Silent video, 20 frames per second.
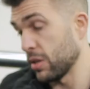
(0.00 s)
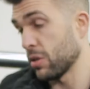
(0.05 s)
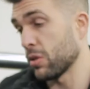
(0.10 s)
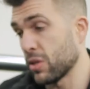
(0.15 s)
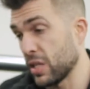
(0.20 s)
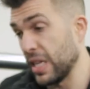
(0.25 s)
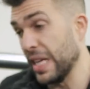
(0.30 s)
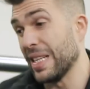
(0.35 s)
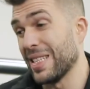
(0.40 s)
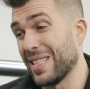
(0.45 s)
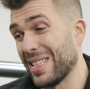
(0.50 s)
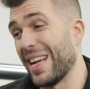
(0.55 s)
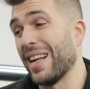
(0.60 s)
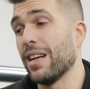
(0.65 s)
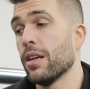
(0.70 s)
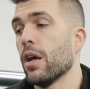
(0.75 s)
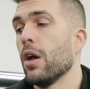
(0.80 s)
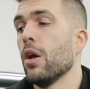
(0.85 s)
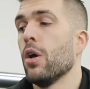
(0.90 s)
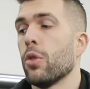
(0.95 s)
can
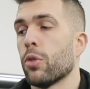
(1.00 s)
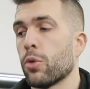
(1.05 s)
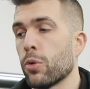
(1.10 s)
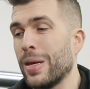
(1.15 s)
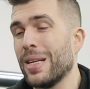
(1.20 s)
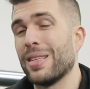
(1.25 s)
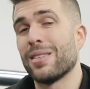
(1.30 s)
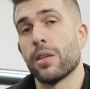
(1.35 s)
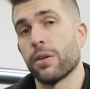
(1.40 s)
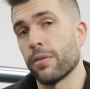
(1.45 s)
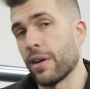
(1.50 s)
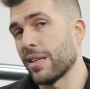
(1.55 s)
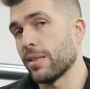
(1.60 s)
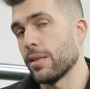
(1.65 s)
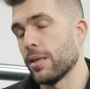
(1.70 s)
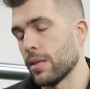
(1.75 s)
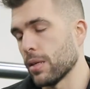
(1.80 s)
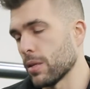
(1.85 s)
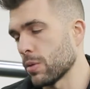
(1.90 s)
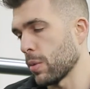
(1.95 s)
extend through his
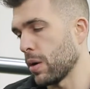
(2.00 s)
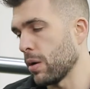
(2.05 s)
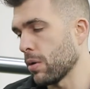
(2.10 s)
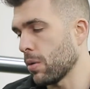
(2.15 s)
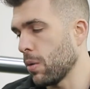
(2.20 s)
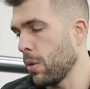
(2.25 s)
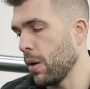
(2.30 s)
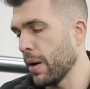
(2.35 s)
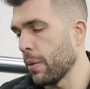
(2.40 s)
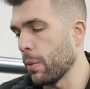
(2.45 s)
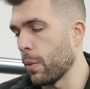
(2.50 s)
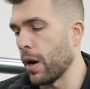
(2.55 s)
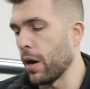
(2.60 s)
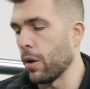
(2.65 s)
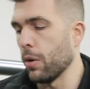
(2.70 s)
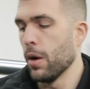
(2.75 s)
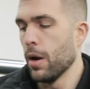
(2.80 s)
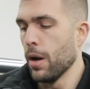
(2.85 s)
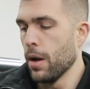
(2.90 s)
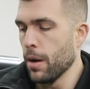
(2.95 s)
thoracic as well, quite
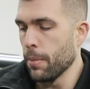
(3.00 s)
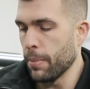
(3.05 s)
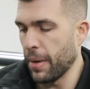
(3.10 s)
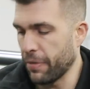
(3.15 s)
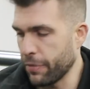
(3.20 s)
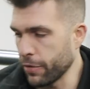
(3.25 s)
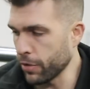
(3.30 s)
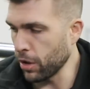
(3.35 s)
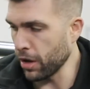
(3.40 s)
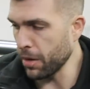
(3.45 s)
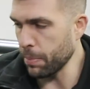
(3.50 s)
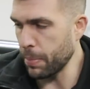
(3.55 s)
well. But for a lot